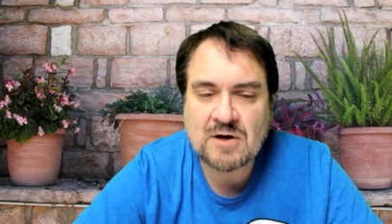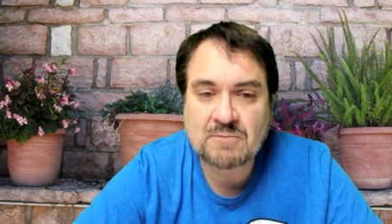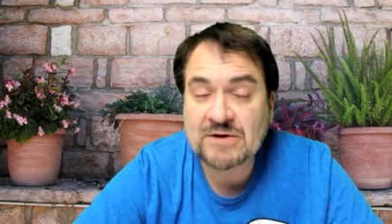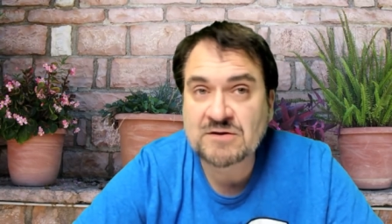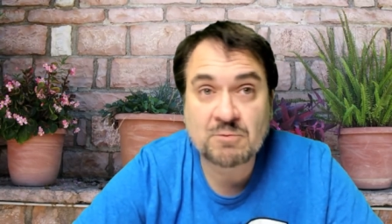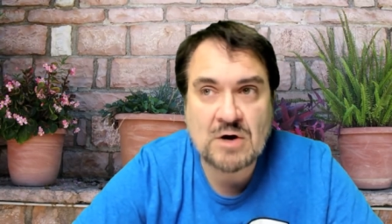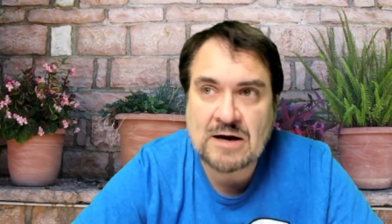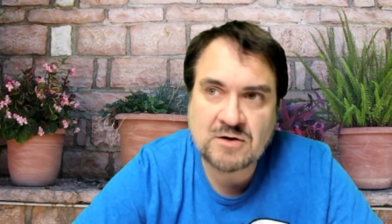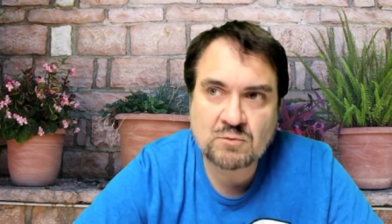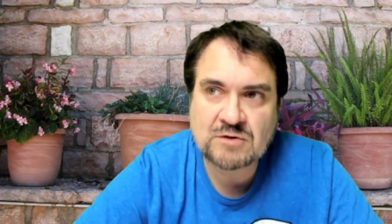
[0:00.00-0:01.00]
Um, like the
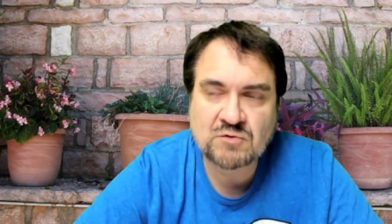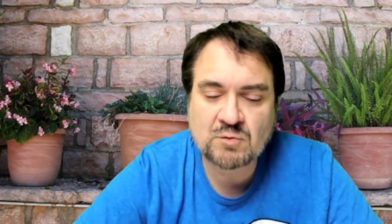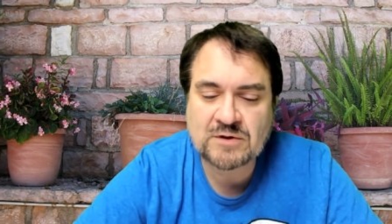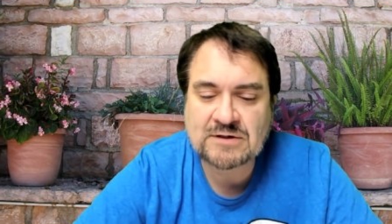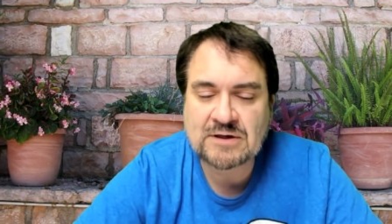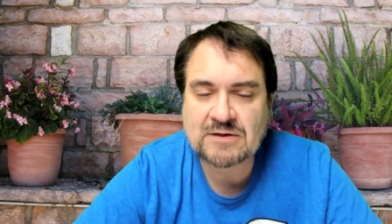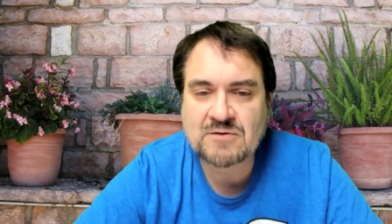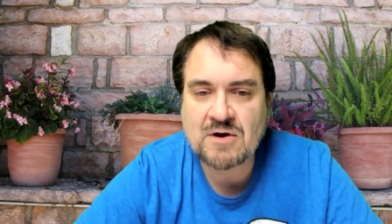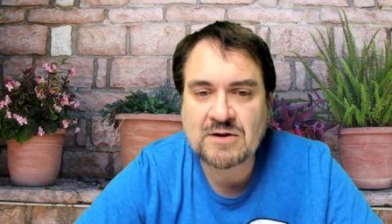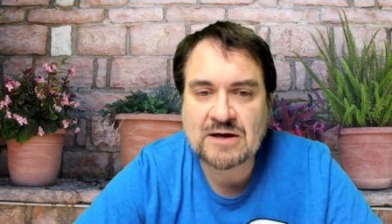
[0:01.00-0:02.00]
Moroccan one was really neat
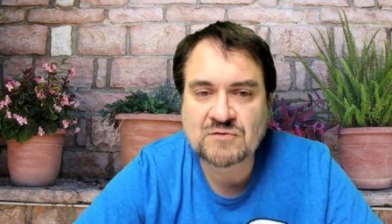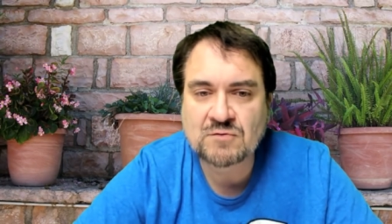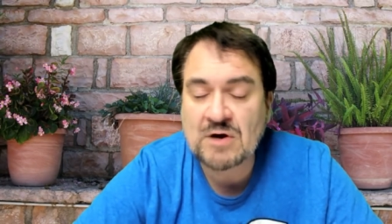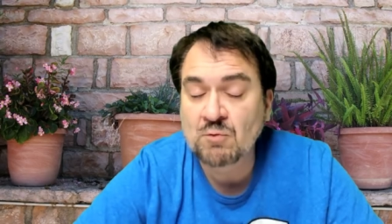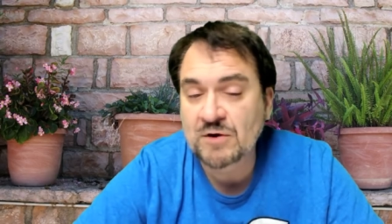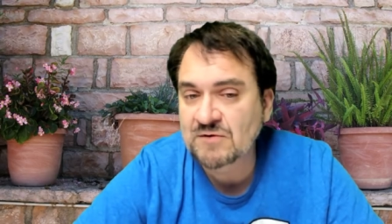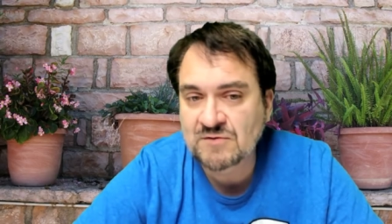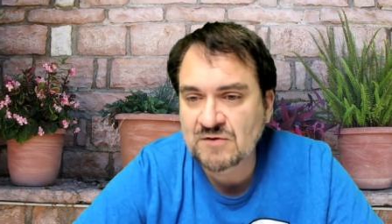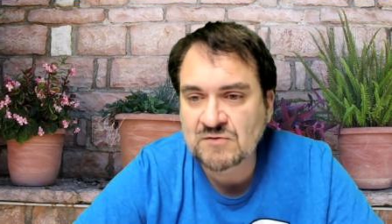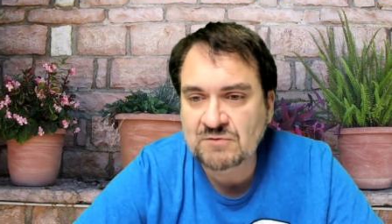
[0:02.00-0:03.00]
and all that too. I worked
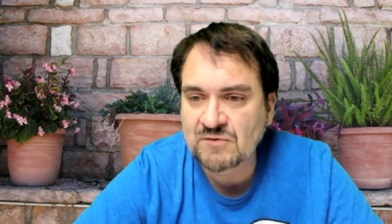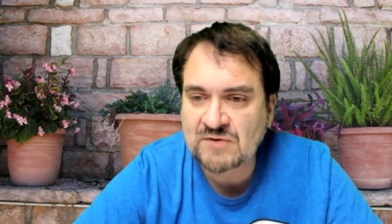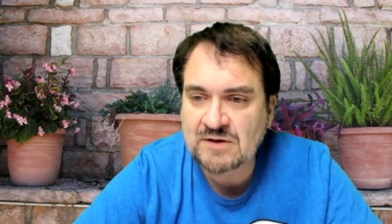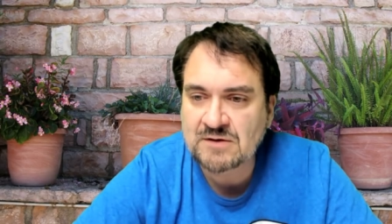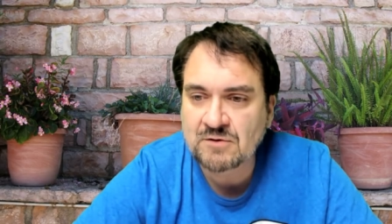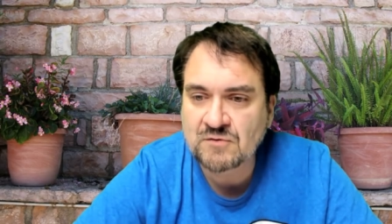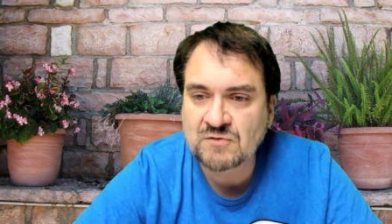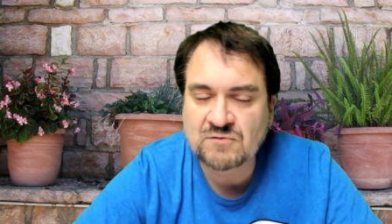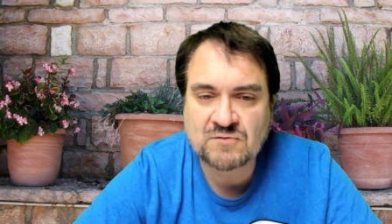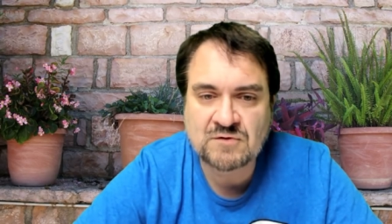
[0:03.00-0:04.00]
at Disney for ten
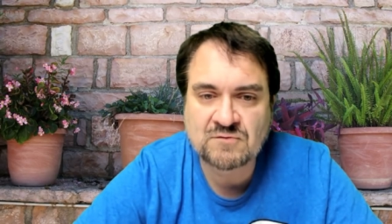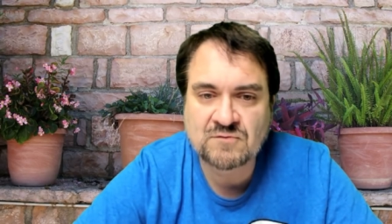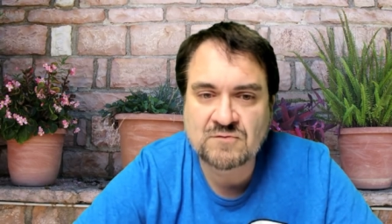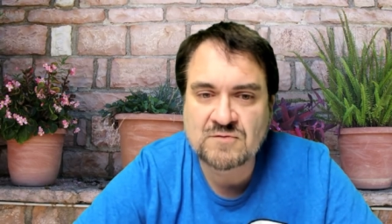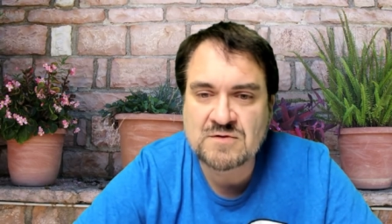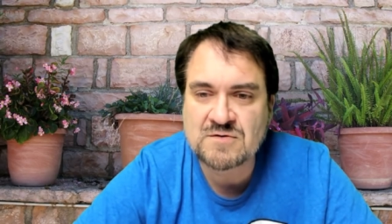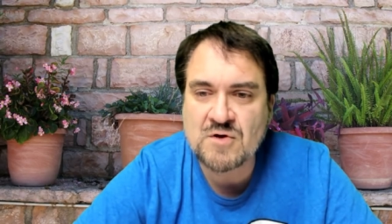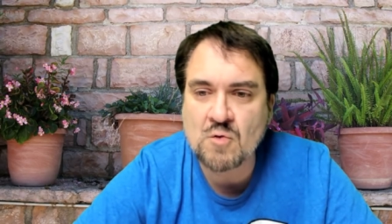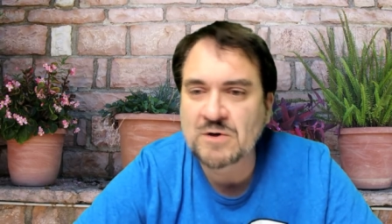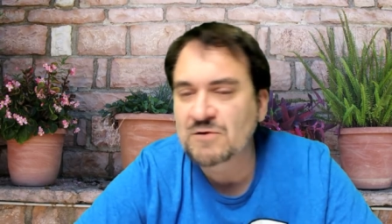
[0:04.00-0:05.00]
years. If if
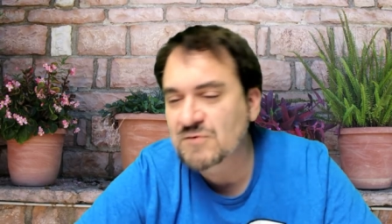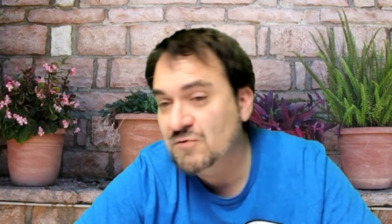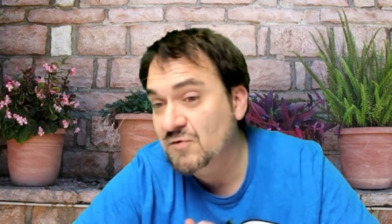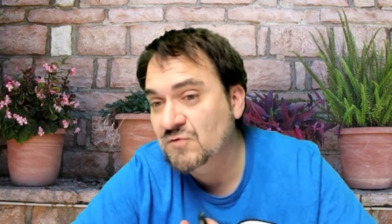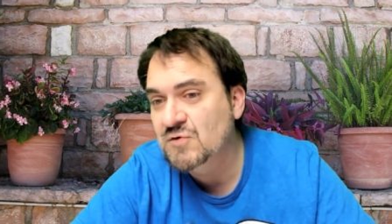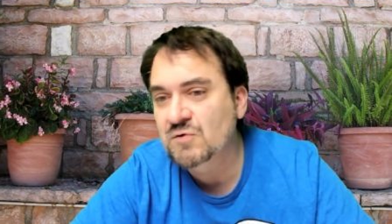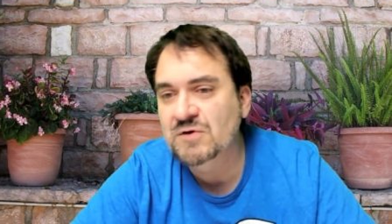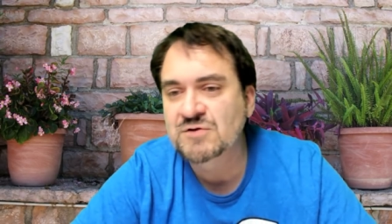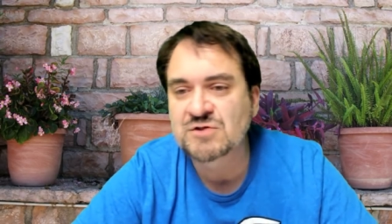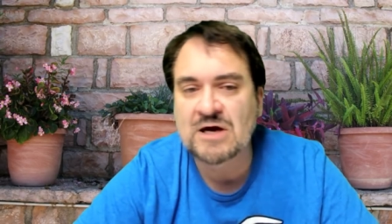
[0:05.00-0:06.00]
nobody, if you're just new
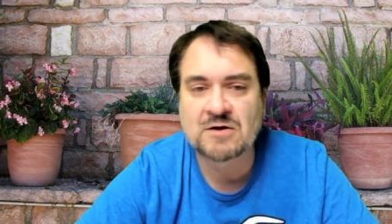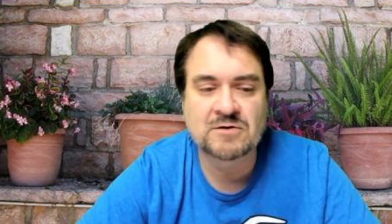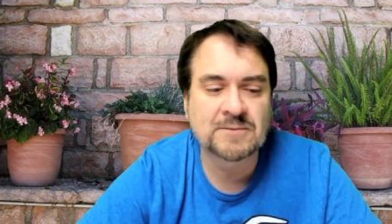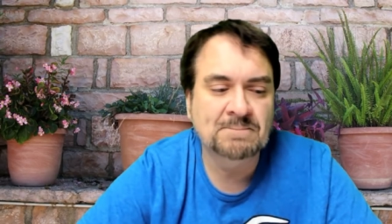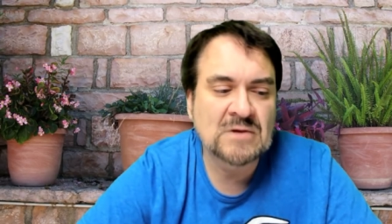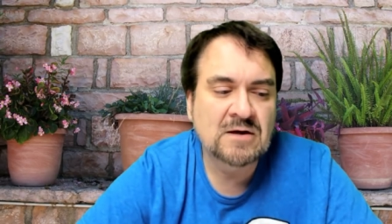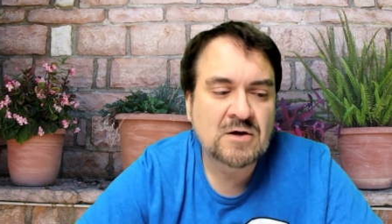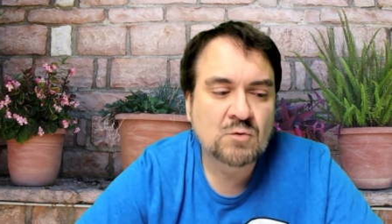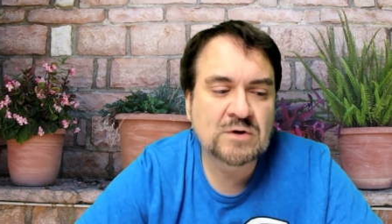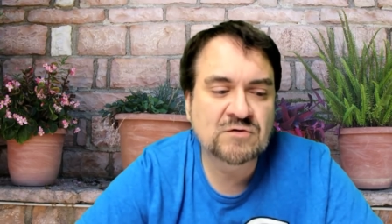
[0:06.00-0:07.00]
to the channel, and
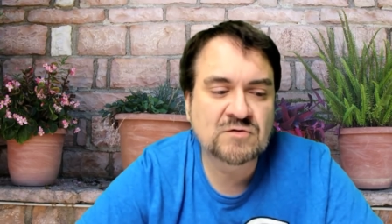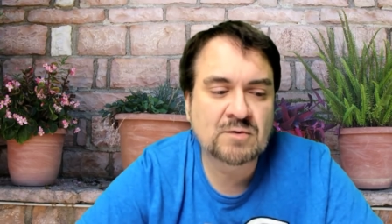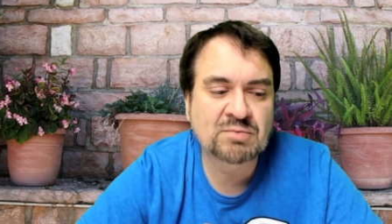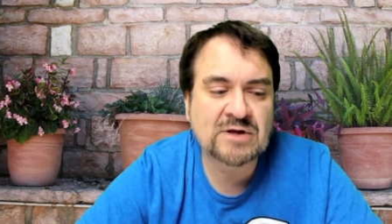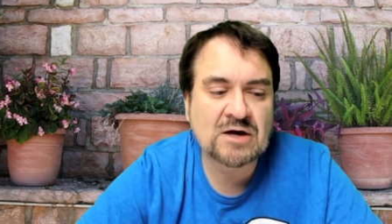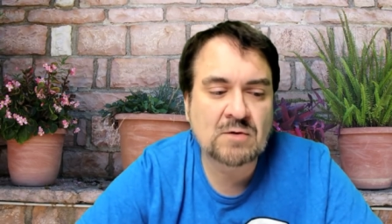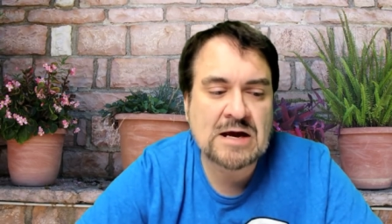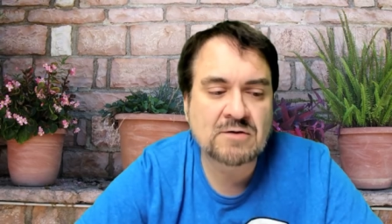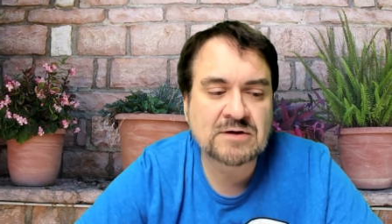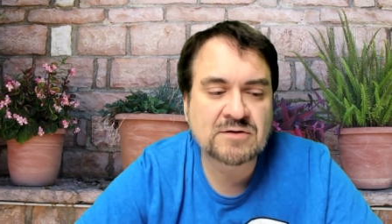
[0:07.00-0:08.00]
we used to play
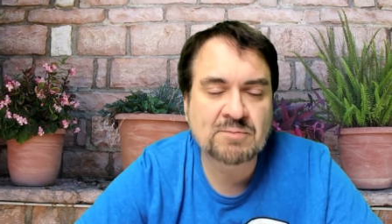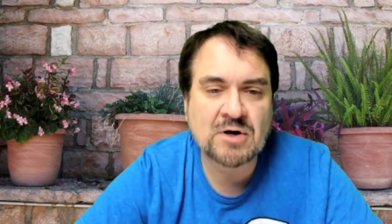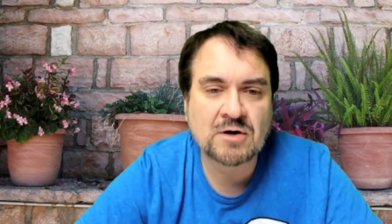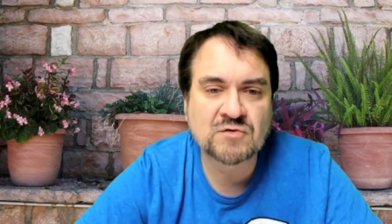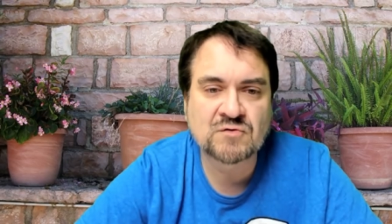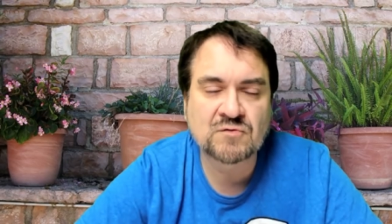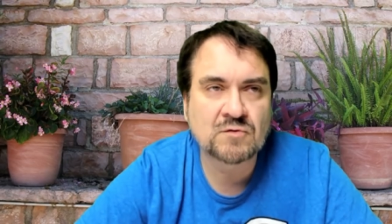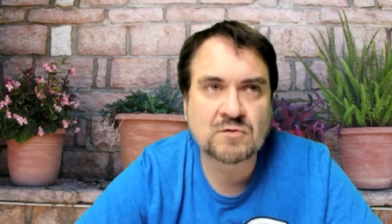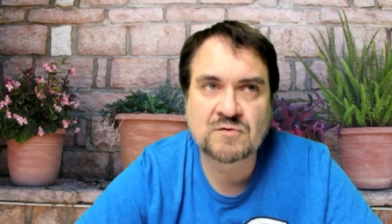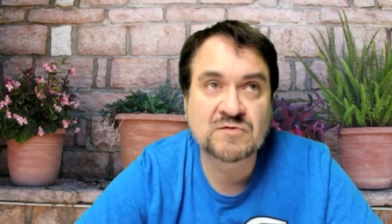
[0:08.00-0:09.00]
around at the parks
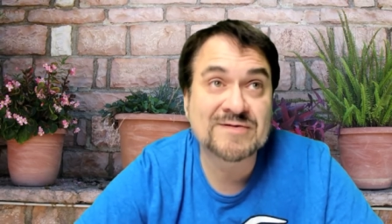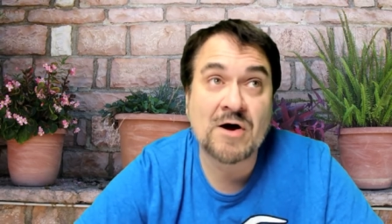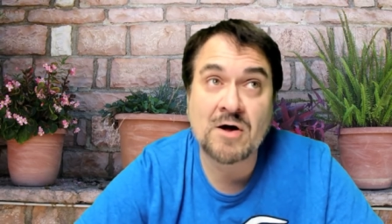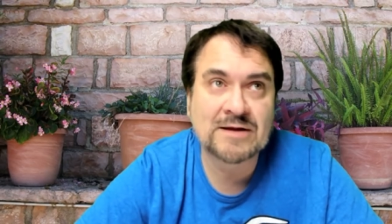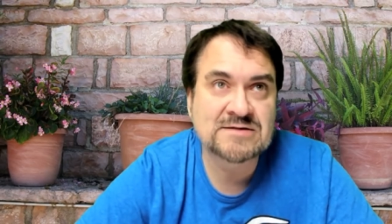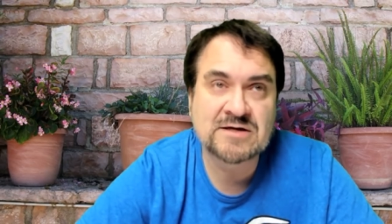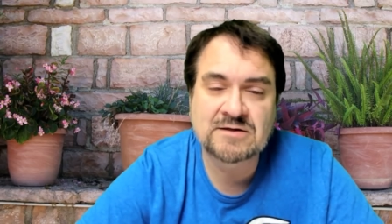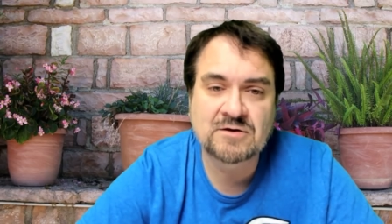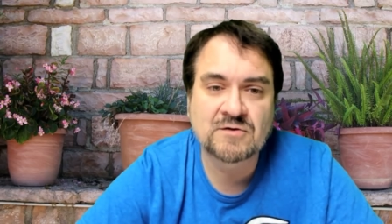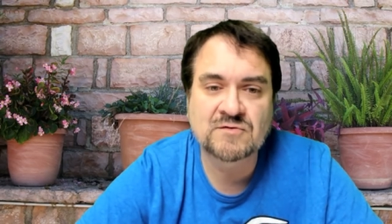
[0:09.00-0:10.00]
for all that
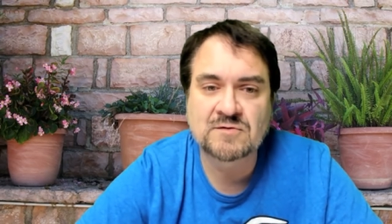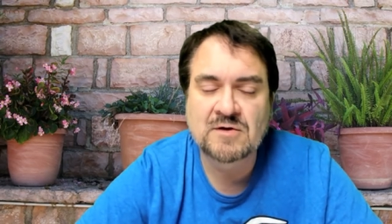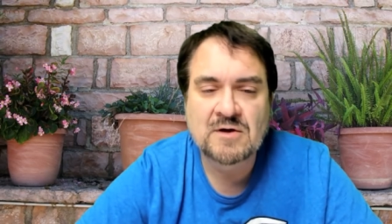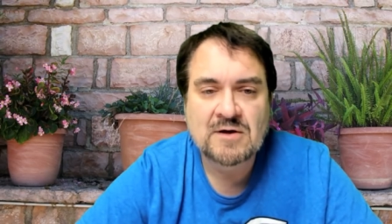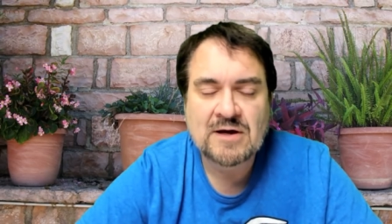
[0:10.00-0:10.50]
10 years and